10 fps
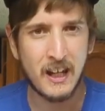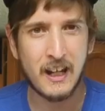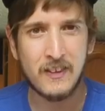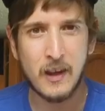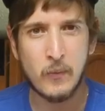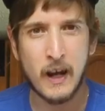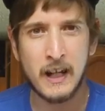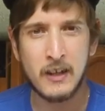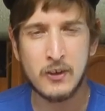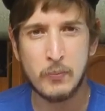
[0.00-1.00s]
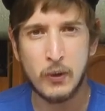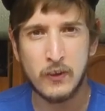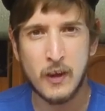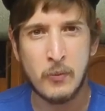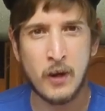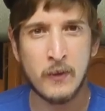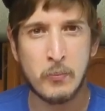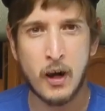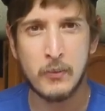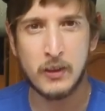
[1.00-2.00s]
and get them ready to put them on the
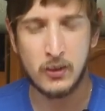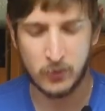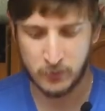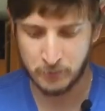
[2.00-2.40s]
barbecue.